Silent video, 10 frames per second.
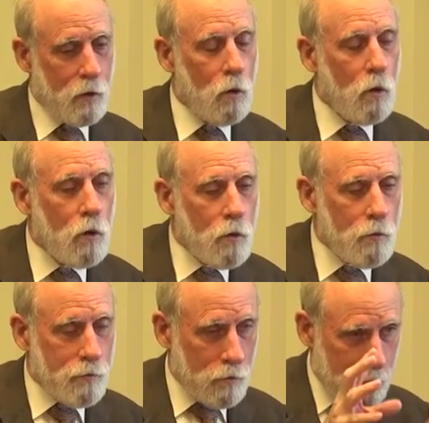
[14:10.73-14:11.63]

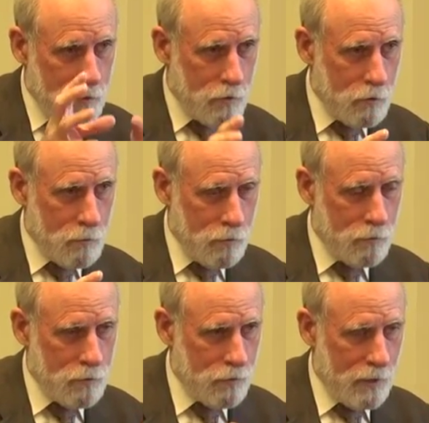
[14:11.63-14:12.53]
All of those little
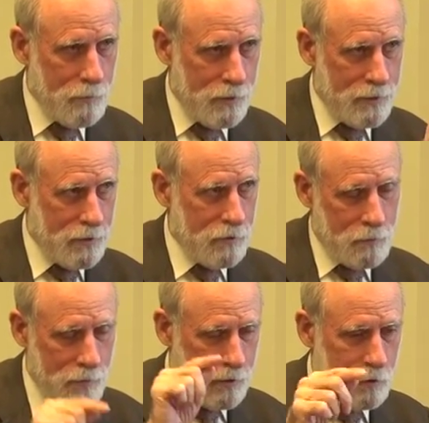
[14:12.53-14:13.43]
components, I P, T
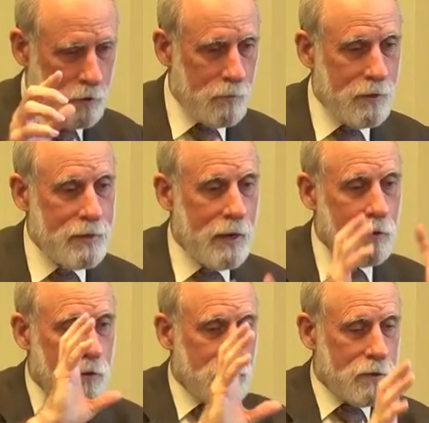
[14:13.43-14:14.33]
C P, and U D P,
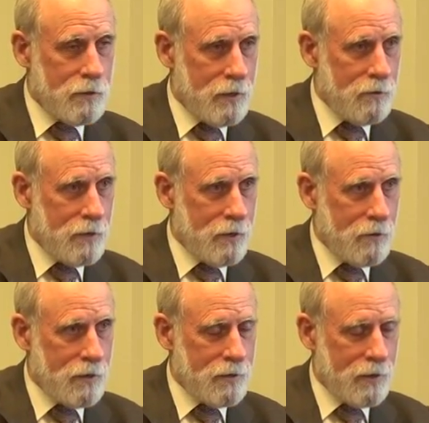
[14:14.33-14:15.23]
now go into the internet
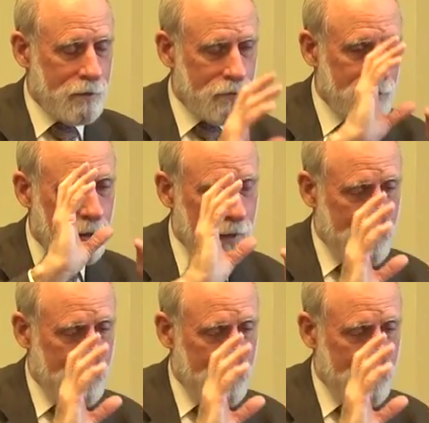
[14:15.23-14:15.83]
architecture